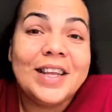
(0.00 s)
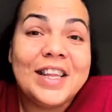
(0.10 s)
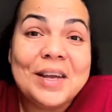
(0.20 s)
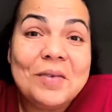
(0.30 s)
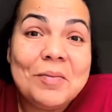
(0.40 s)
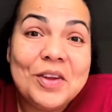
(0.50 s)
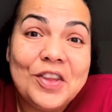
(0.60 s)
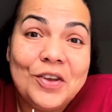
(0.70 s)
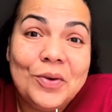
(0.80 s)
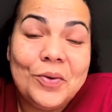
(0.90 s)
Tip number
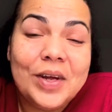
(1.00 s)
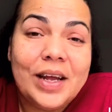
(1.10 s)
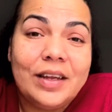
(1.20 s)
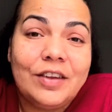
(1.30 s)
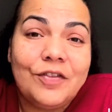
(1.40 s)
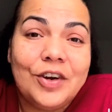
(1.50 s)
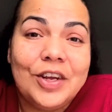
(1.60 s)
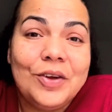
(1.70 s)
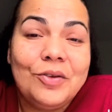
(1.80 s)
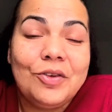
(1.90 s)
two is for
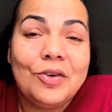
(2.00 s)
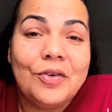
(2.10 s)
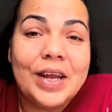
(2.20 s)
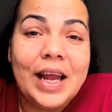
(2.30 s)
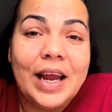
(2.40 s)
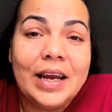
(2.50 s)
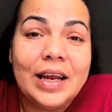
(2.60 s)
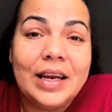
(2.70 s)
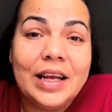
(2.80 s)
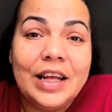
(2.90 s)
you to create
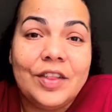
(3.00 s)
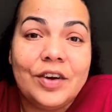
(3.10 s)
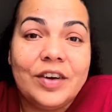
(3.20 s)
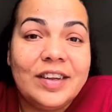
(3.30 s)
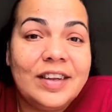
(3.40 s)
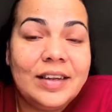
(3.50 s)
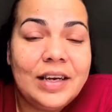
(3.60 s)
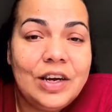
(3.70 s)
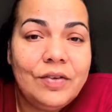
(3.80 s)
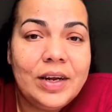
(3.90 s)
in either
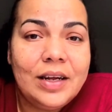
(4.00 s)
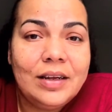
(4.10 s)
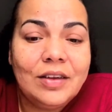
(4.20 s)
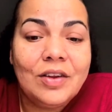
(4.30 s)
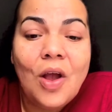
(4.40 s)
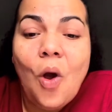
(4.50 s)
series